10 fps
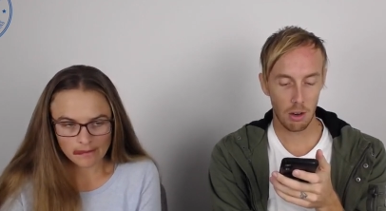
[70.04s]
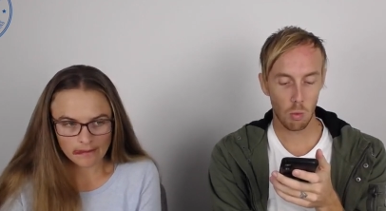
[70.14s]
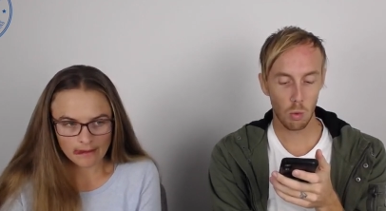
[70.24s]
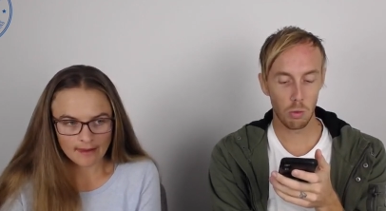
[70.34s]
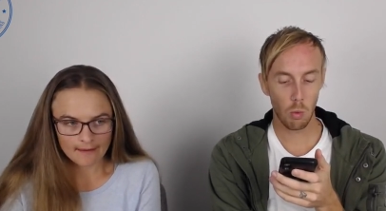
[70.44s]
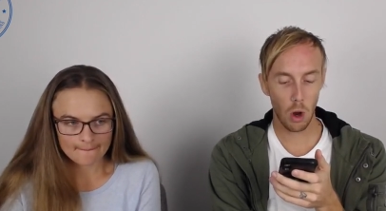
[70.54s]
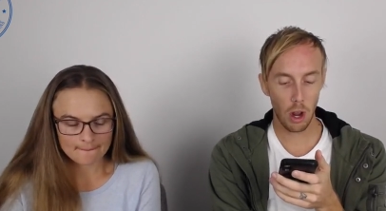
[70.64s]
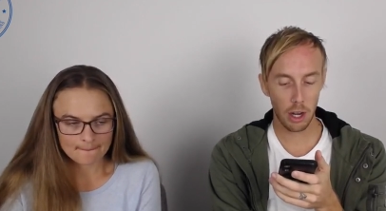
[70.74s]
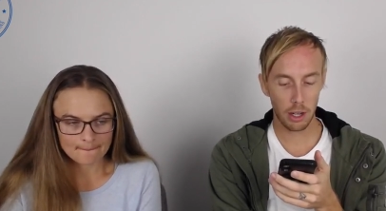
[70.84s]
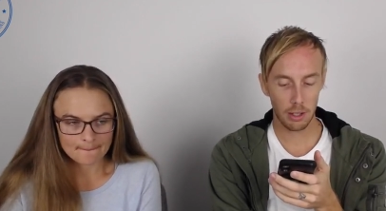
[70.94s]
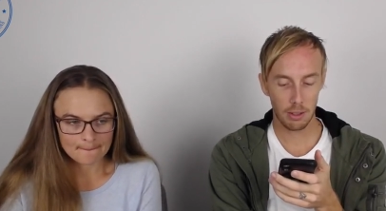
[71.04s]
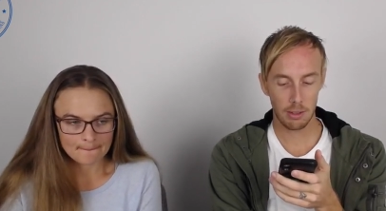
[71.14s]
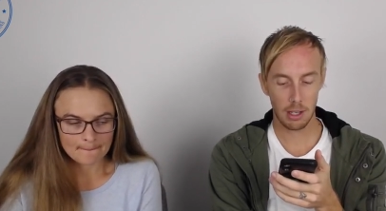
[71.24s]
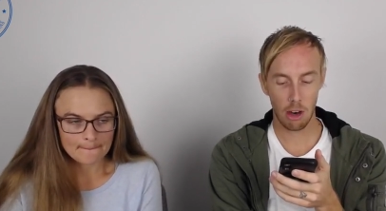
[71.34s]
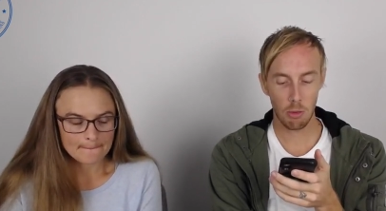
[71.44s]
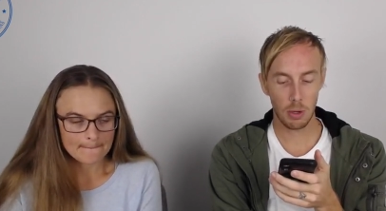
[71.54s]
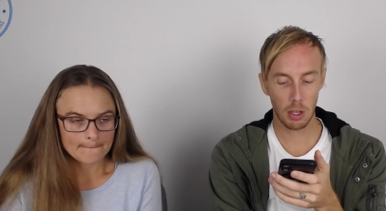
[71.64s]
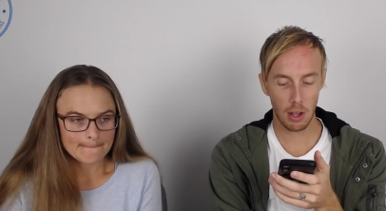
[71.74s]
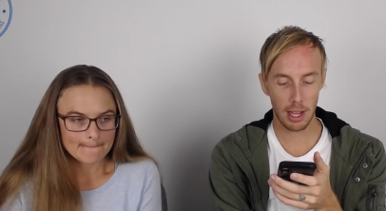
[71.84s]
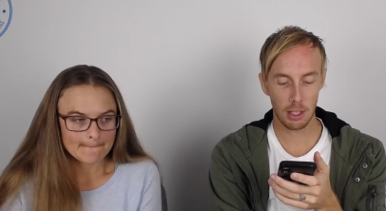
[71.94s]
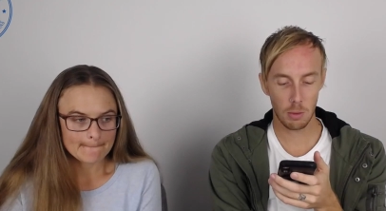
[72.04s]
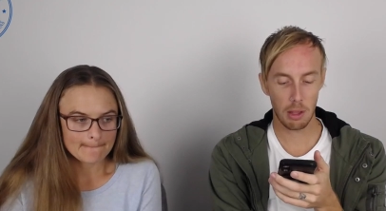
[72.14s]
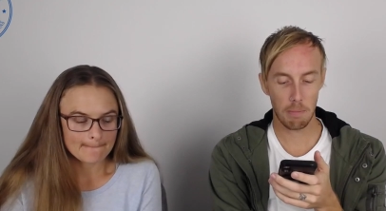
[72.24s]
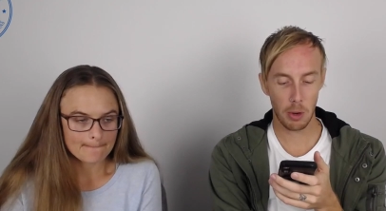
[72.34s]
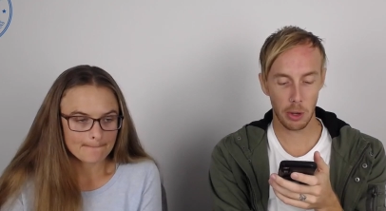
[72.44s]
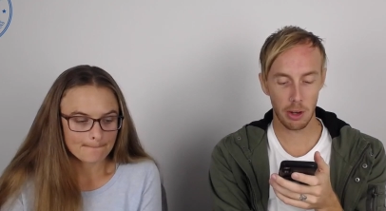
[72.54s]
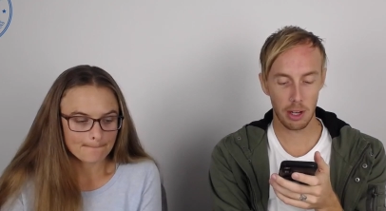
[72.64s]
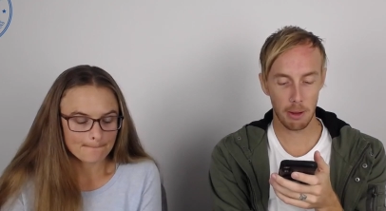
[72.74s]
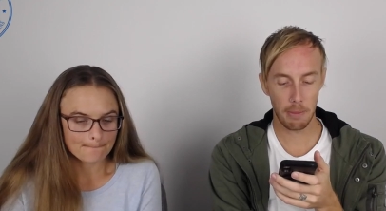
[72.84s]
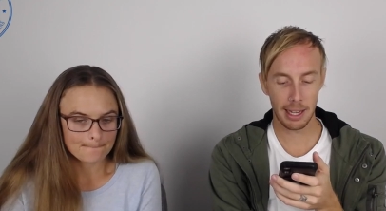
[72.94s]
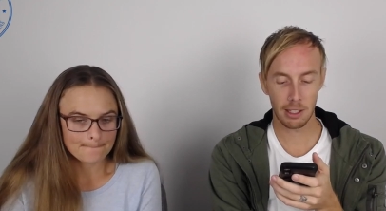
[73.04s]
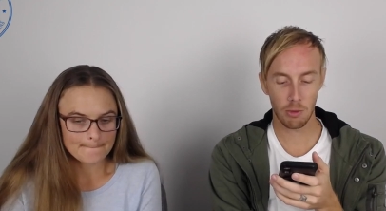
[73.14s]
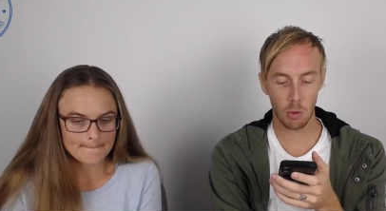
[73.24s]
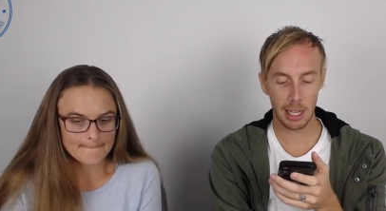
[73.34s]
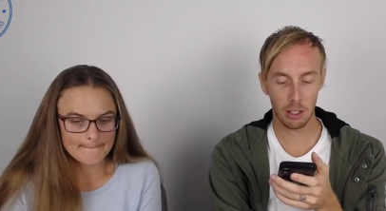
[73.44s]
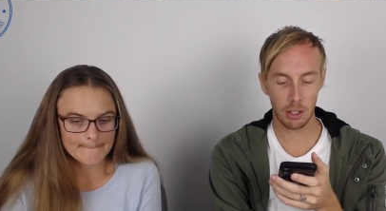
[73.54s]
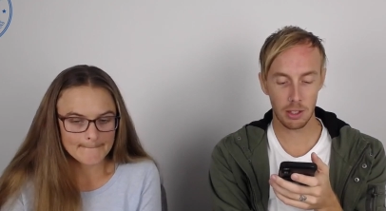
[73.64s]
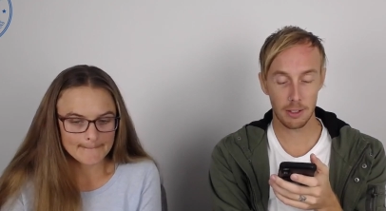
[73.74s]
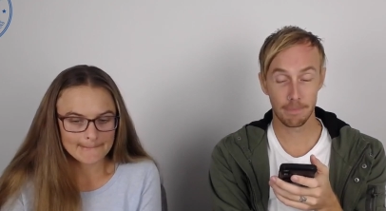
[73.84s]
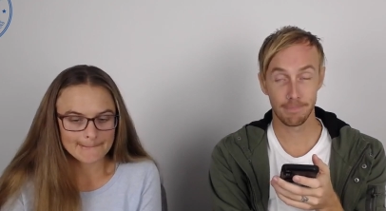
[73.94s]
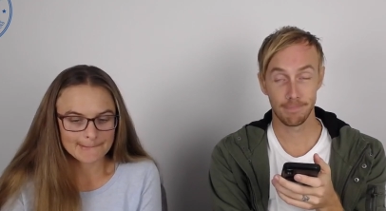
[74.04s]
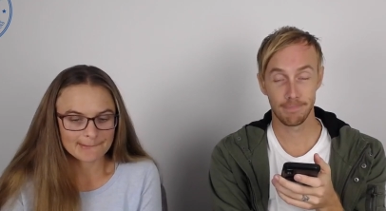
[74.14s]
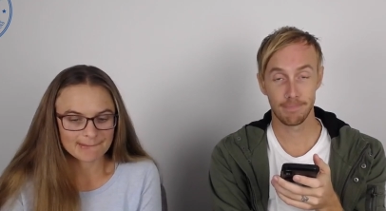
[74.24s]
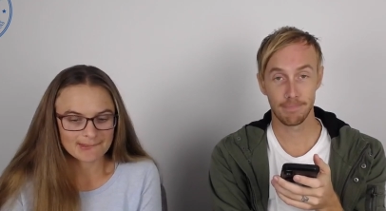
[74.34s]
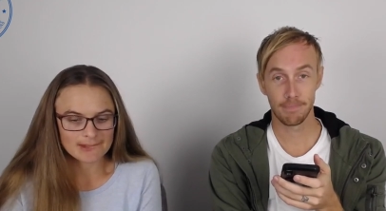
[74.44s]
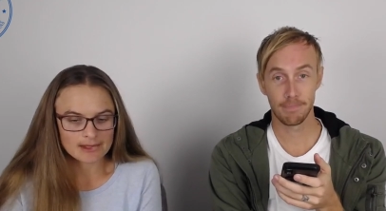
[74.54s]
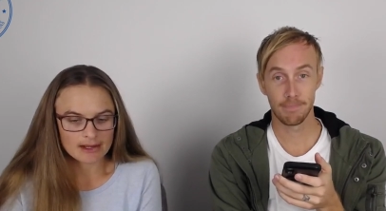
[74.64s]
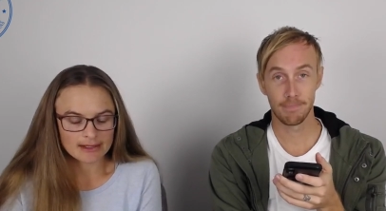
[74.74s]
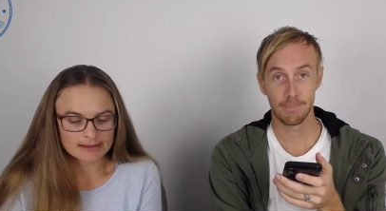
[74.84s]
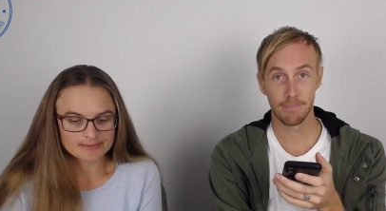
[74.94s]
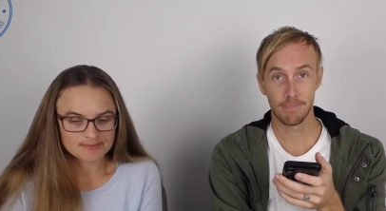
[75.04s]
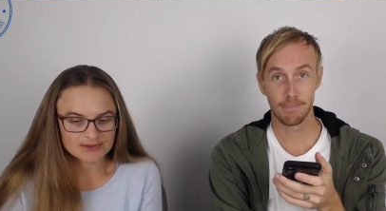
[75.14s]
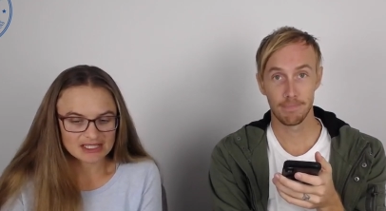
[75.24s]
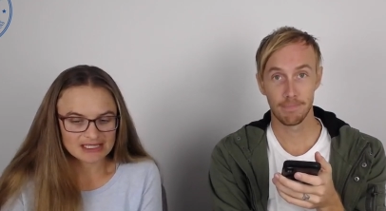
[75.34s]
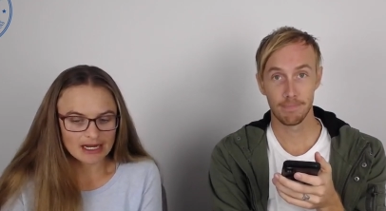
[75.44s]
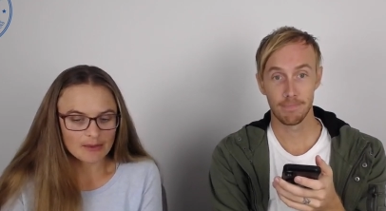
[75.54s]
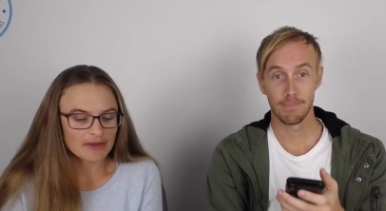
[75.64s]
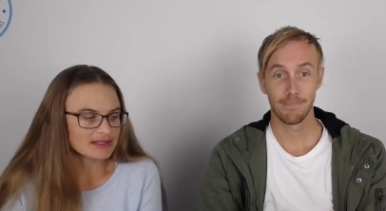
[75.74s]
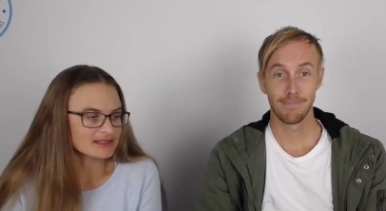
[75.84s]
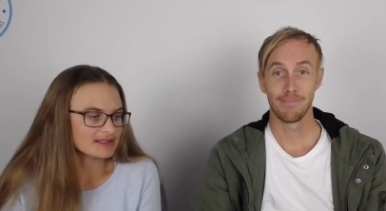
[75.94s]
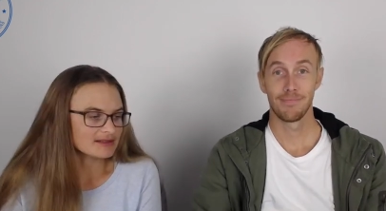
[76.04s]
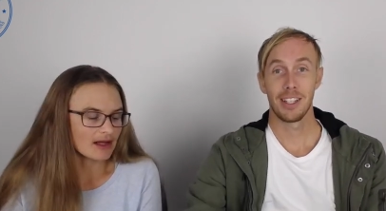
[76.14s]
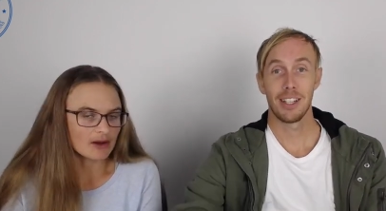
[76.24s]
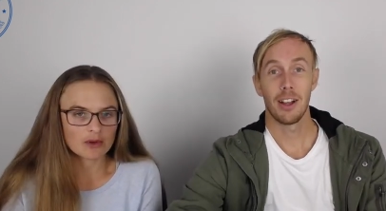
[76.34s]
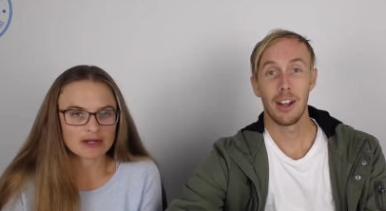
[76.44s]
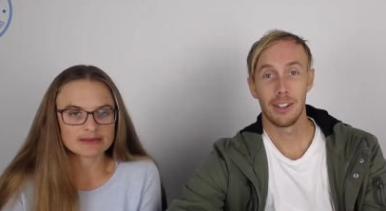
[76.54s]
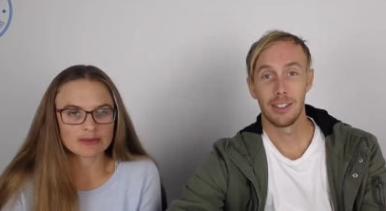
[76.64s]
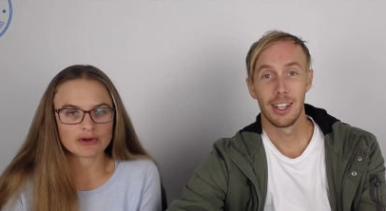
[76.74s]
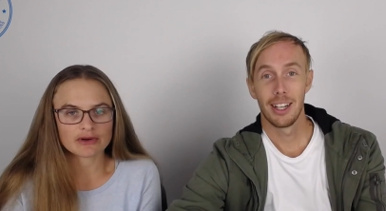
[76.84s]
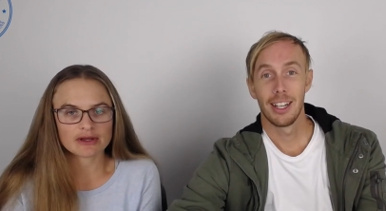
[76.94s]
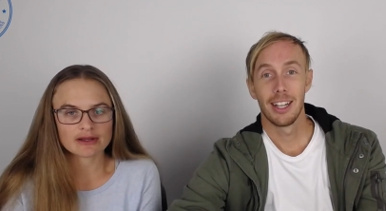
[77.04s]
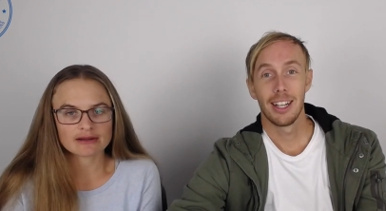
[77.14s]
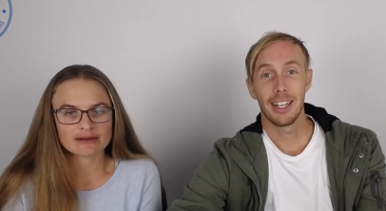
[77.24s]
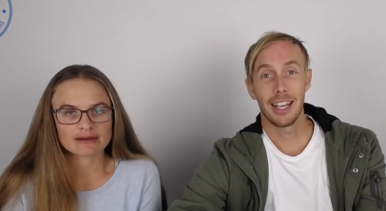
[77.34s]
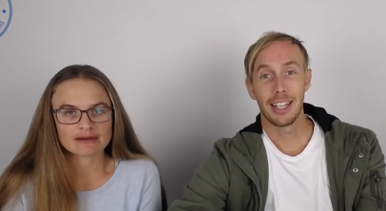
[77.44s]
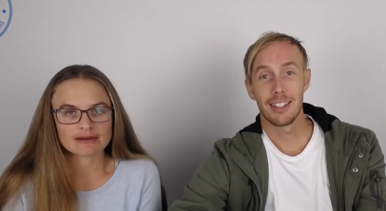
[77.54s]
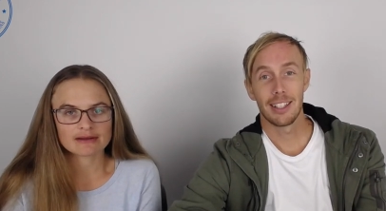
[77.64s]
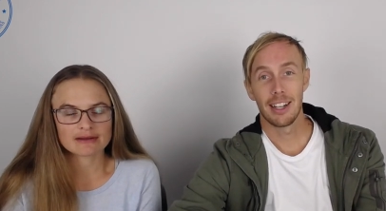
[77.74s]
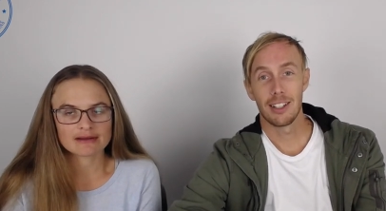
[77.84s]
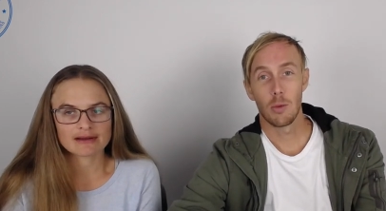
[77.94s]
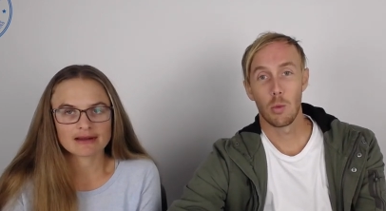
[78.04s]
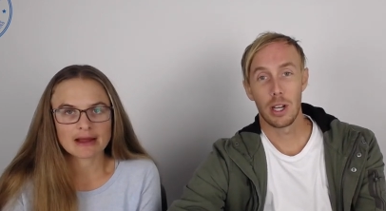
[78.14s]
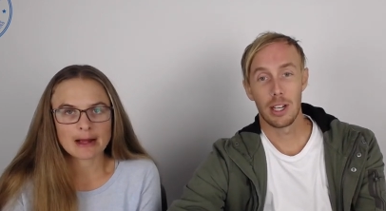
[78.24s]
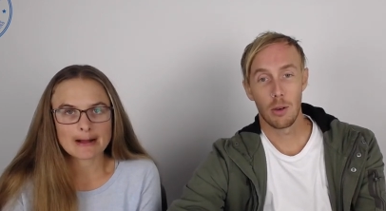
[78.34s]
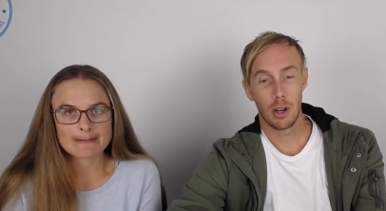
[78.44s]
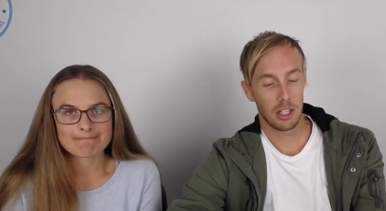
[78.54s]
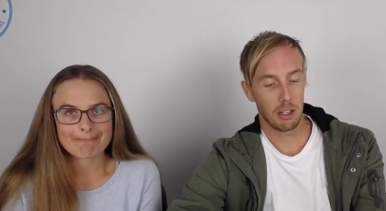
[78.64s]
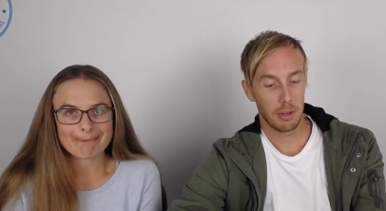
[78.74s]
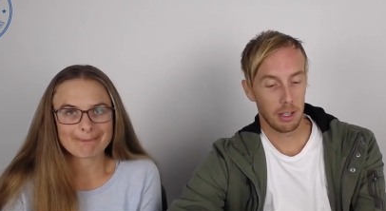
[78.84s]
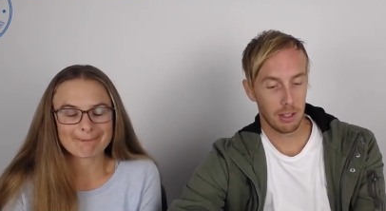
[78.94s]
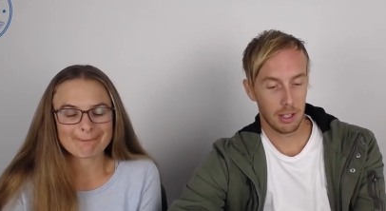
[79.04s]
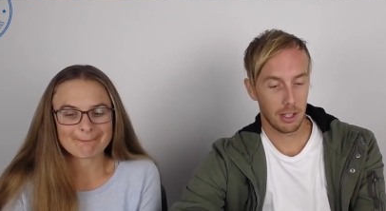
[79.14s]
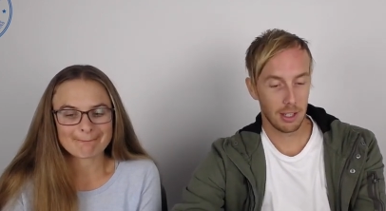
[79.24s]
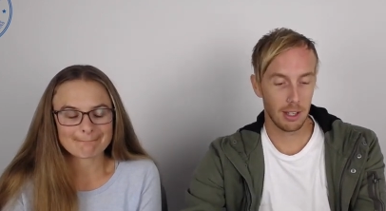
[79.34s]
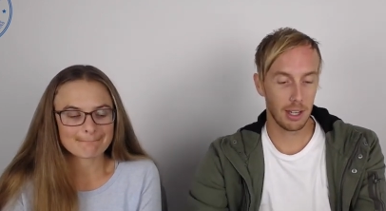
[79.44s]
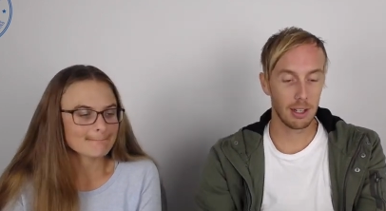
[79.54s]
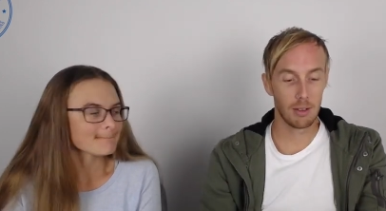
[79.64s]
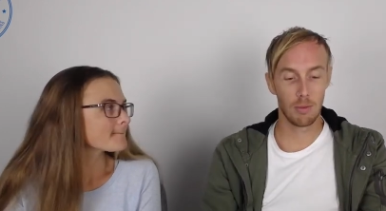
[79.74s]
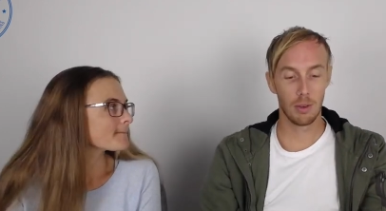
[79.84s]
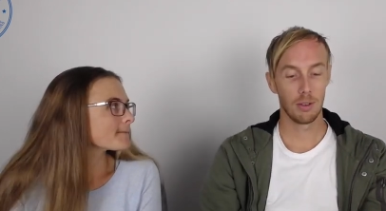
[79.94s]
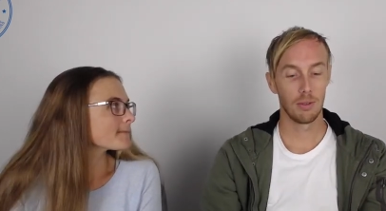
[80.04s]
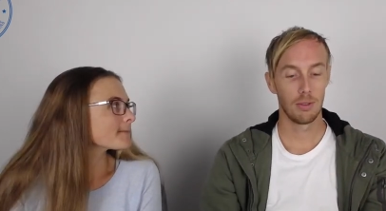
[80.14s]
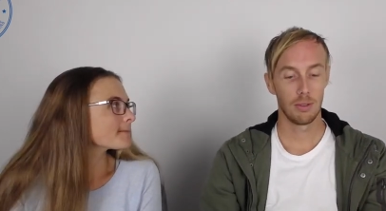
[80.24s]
Speaker 1: would work to help clients with a moderate amount of weight loss?
Speaker 2: To start with, it's like what is
Speaker 1: moderate? Yes, and it's a weird question because it's just like, well,